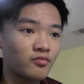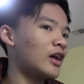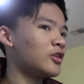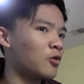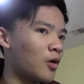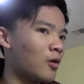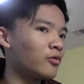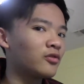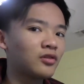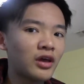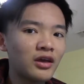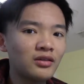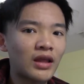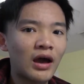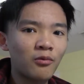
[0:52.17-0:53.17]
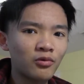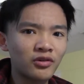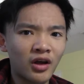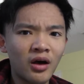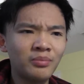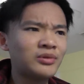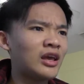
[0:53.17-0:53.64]
I know I was late, that was
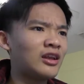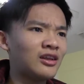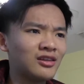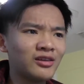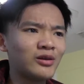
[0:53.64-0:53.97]
updated